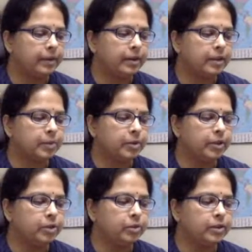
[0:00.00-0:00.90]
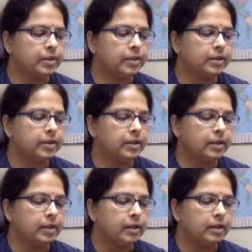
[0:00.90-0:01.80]
corresponding to this
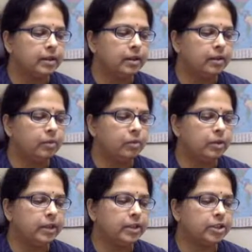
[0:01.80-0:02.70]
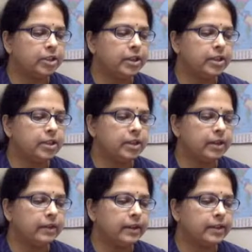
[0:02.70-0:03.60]
voltage change,
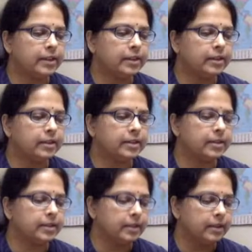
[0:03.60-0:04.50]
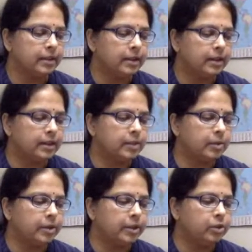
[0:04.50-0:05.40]
I will get this.
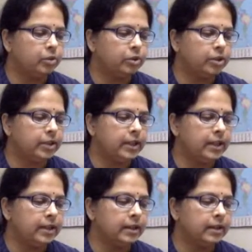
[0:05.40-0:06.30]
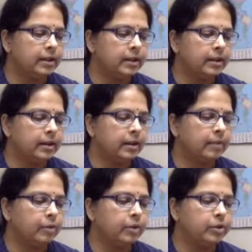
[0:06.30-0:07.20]
Corresponding to 3,
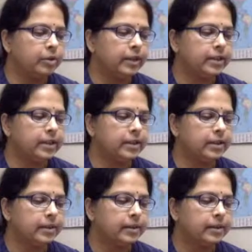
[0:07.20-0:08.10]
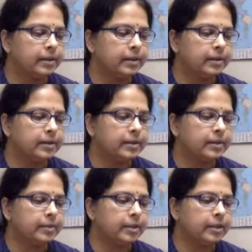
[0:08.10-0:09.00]
I'm going to get
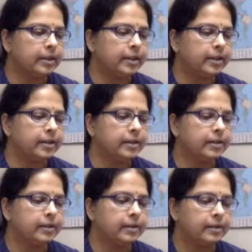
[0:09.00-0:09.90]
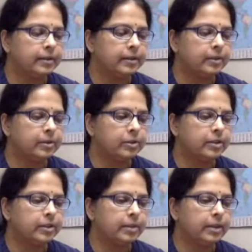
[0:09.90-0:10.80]
something like, so
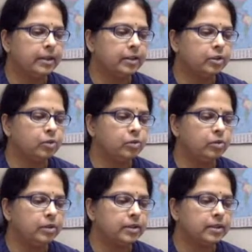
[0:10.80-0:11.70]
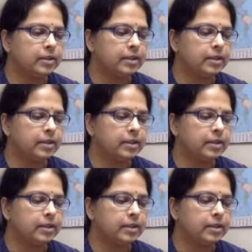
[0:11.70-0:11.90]
it's remaining at 2, this is